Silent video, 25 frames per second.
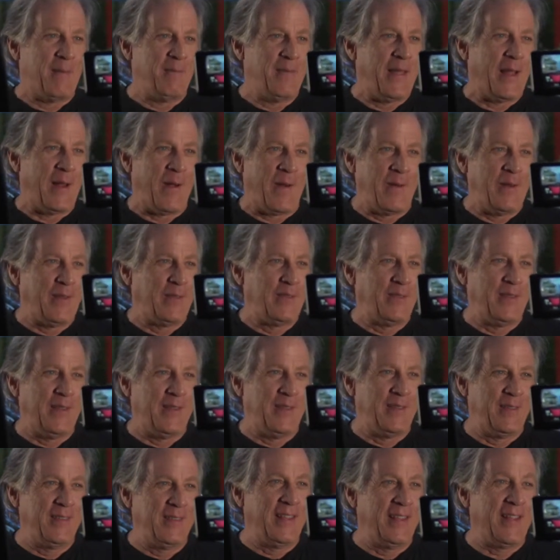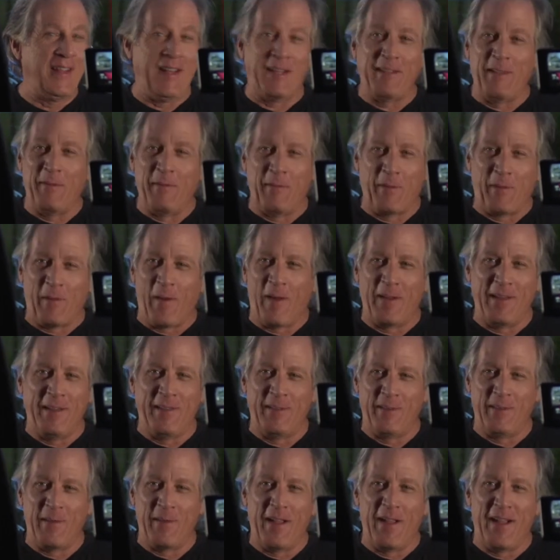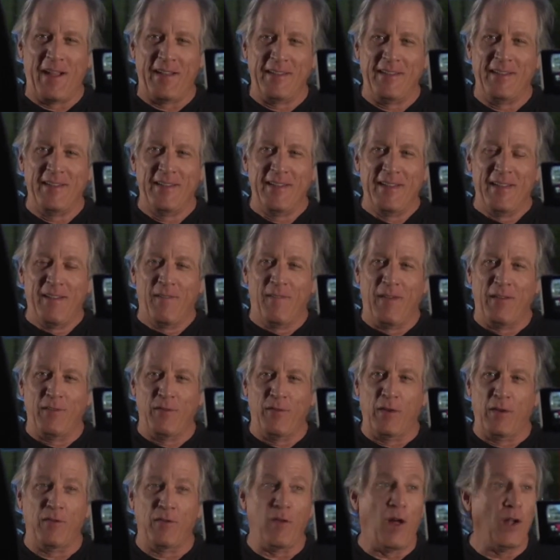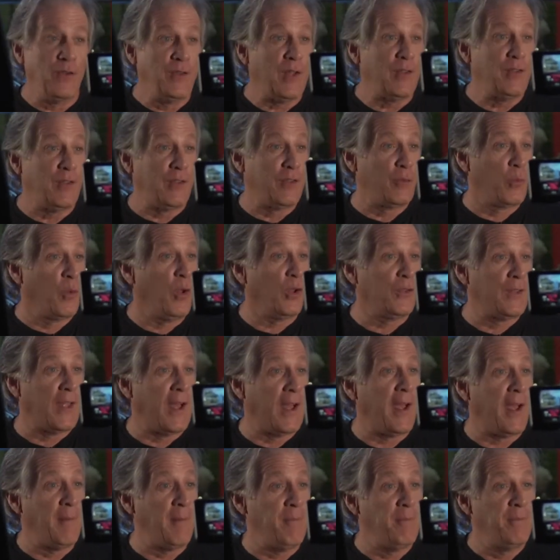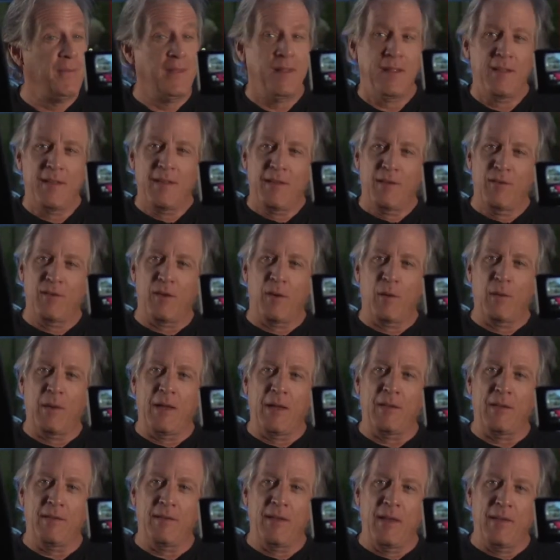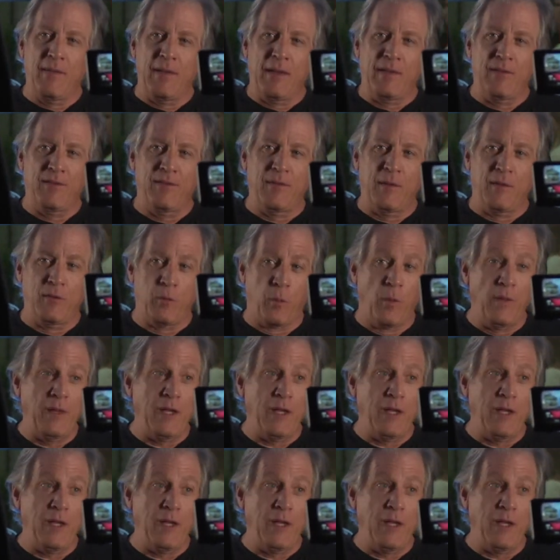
that artist is connecting with their audience or not. It's very cool. Right? So this all does this real time. So it's